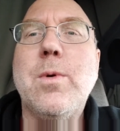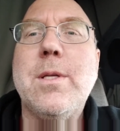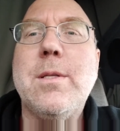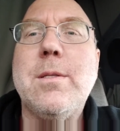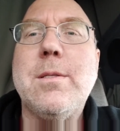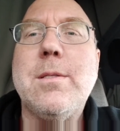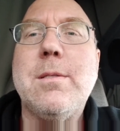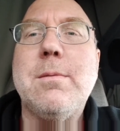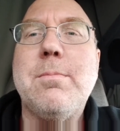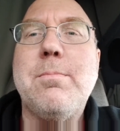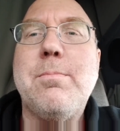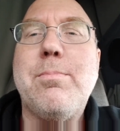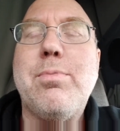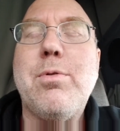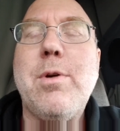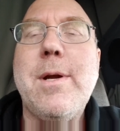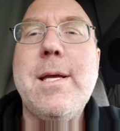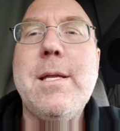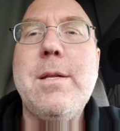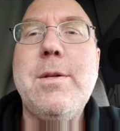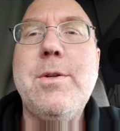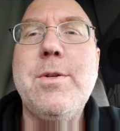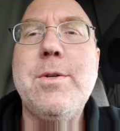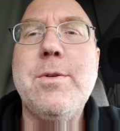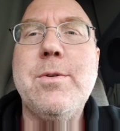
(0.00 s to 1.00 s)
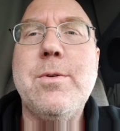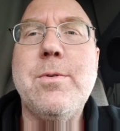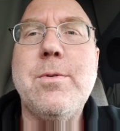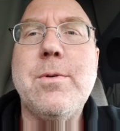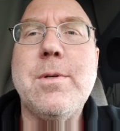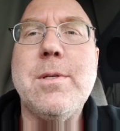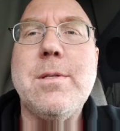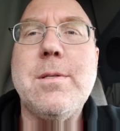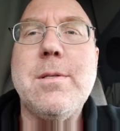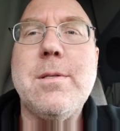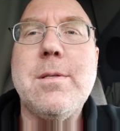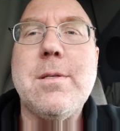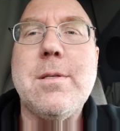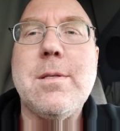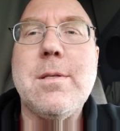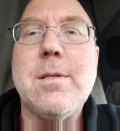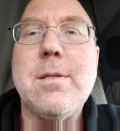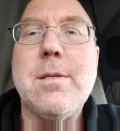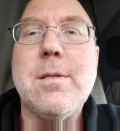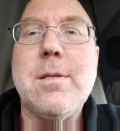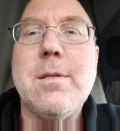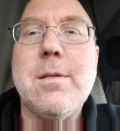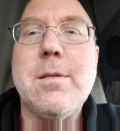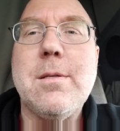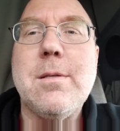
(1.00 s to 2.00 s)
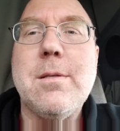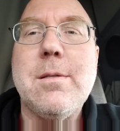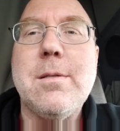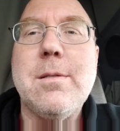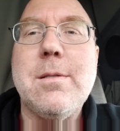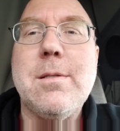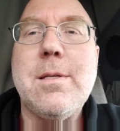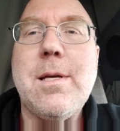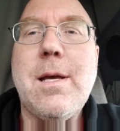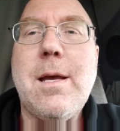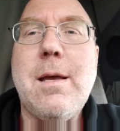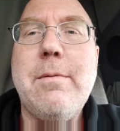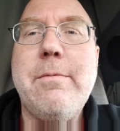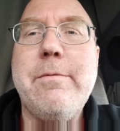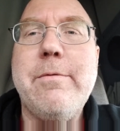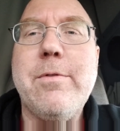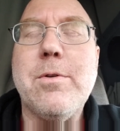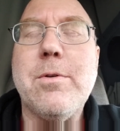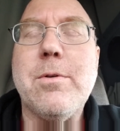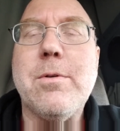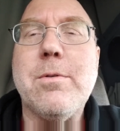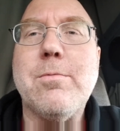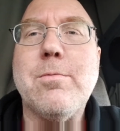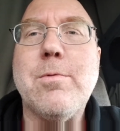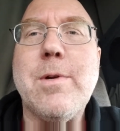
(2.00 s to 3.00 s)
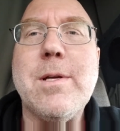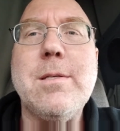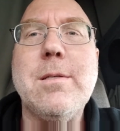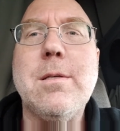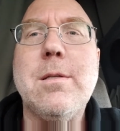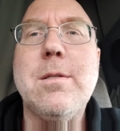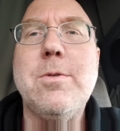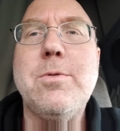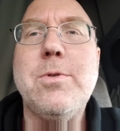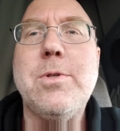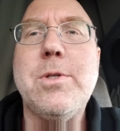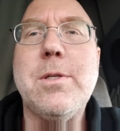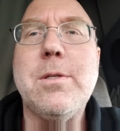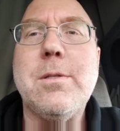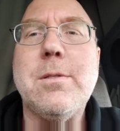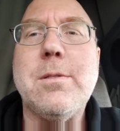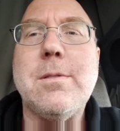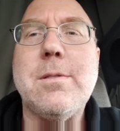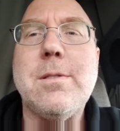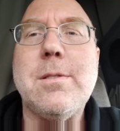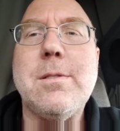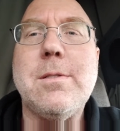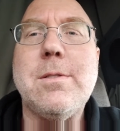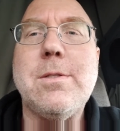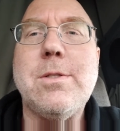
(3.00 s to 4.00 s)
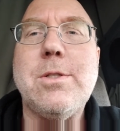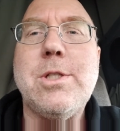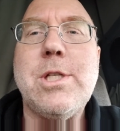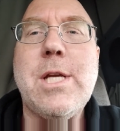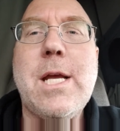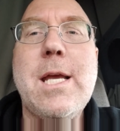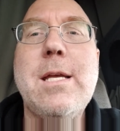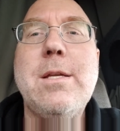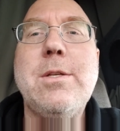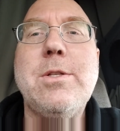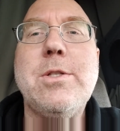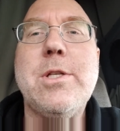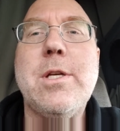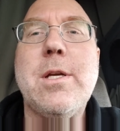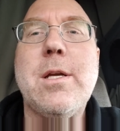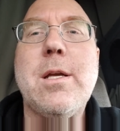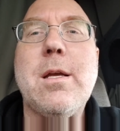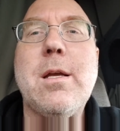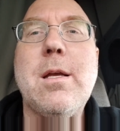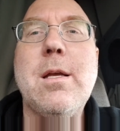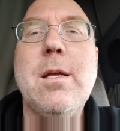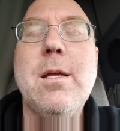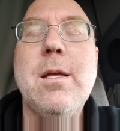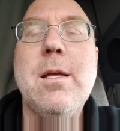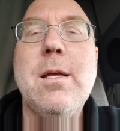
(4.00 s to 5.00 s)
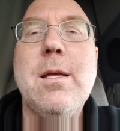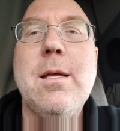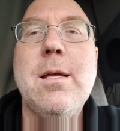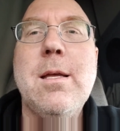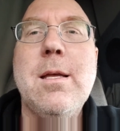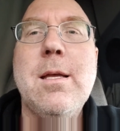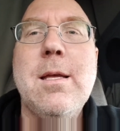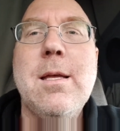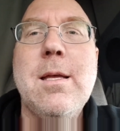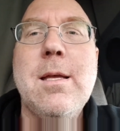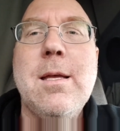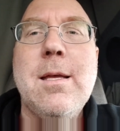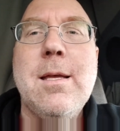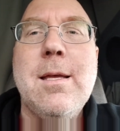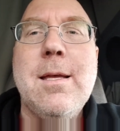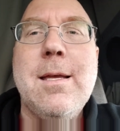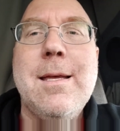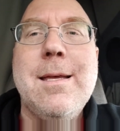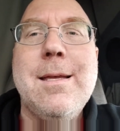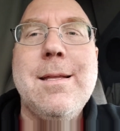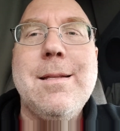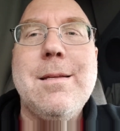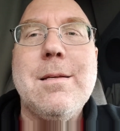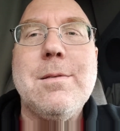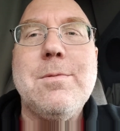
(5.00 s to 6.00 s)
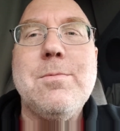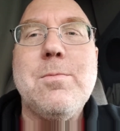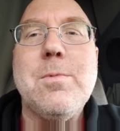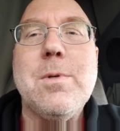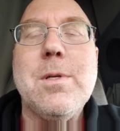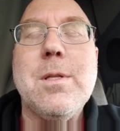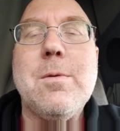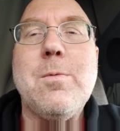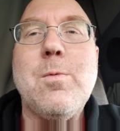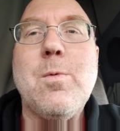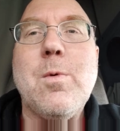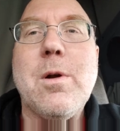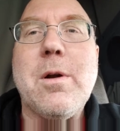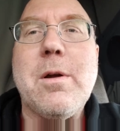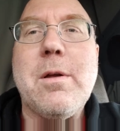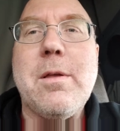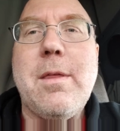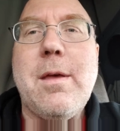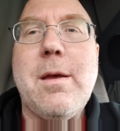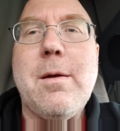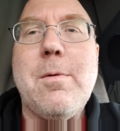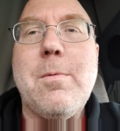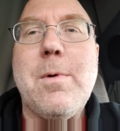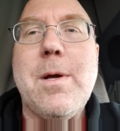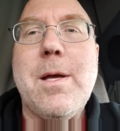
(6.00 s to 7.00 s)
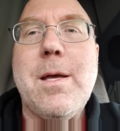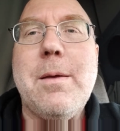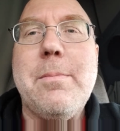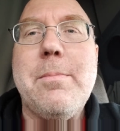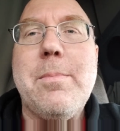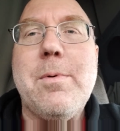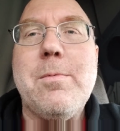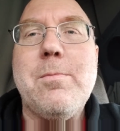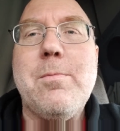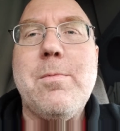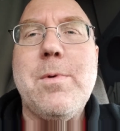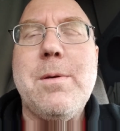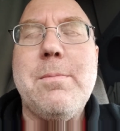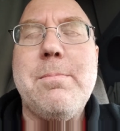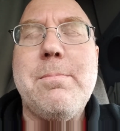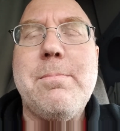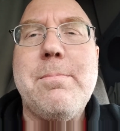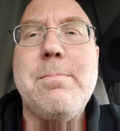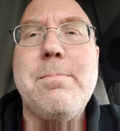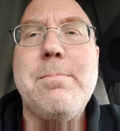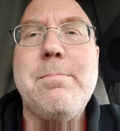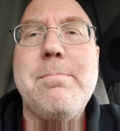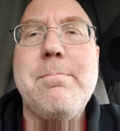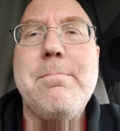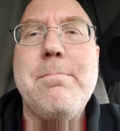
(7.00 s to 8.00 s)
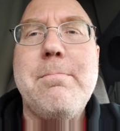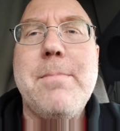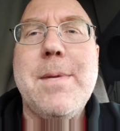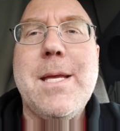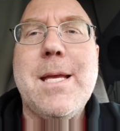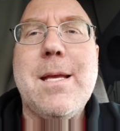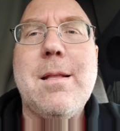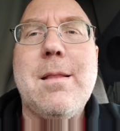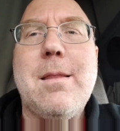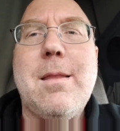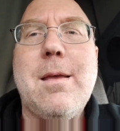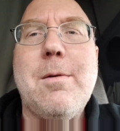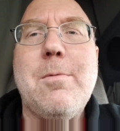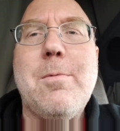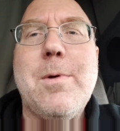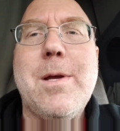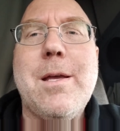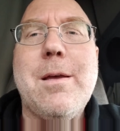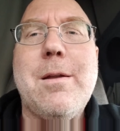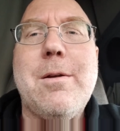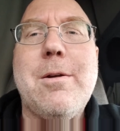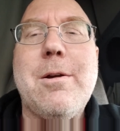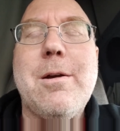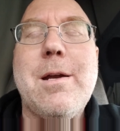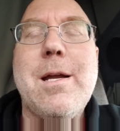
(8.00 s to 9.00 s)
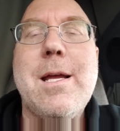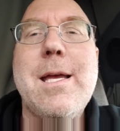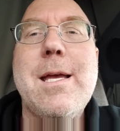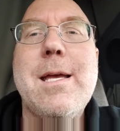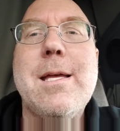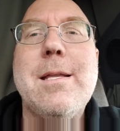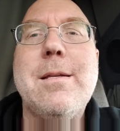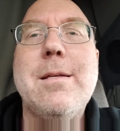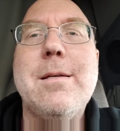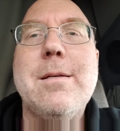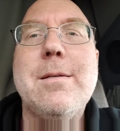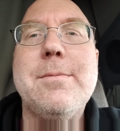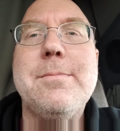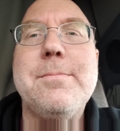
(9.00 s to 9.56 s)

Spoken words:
It's brand new. It's time for resolutions and changing. It doesn't really work that way, but we make it that way in our head.